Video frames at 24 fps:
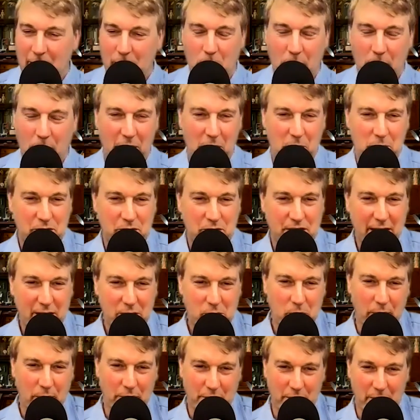been on one of those
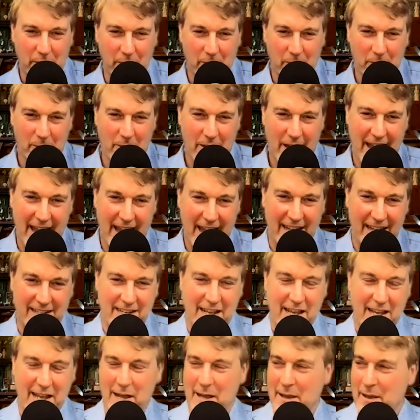digs with you,
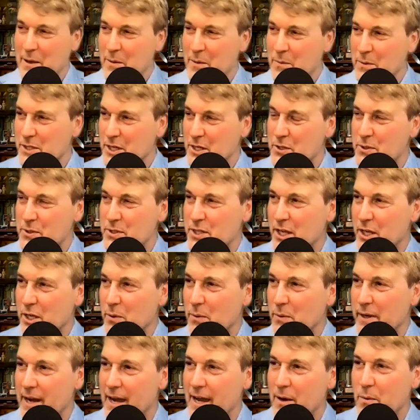and uh, it was
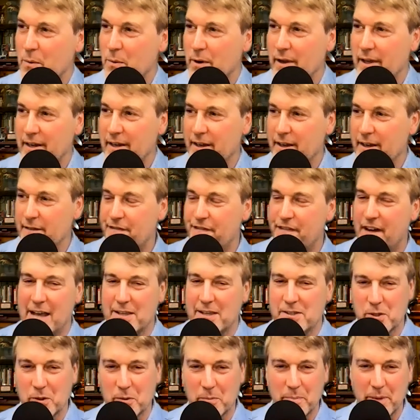interesting. You and I were in a
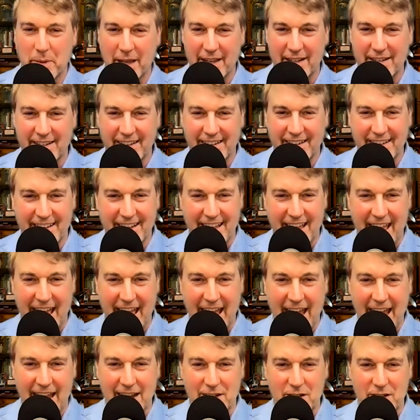fossil pit
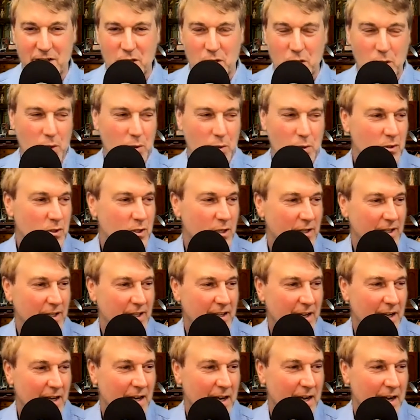and yeah. you
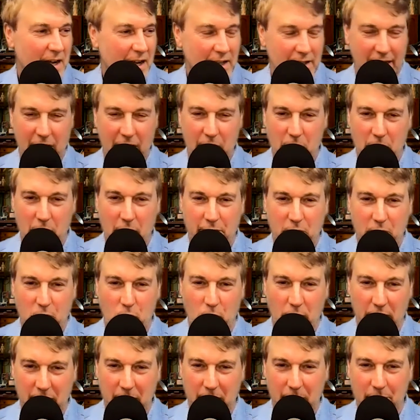took uh, a layer of
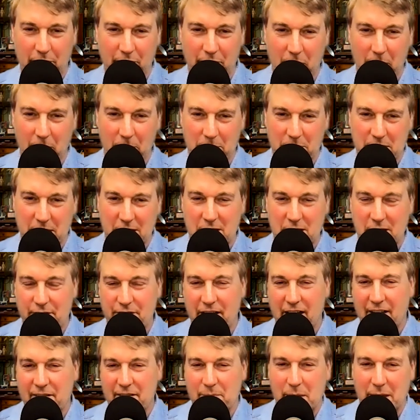iridium from
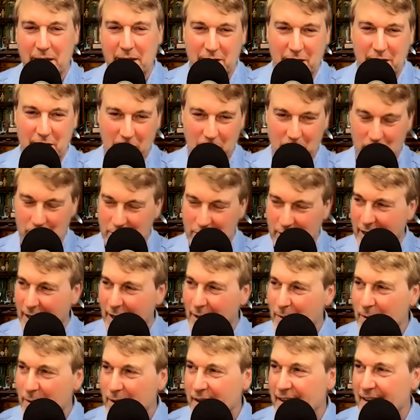65 million years
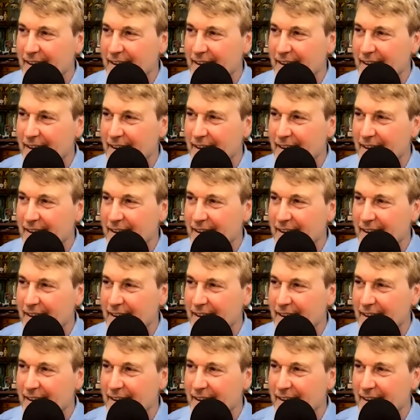ago.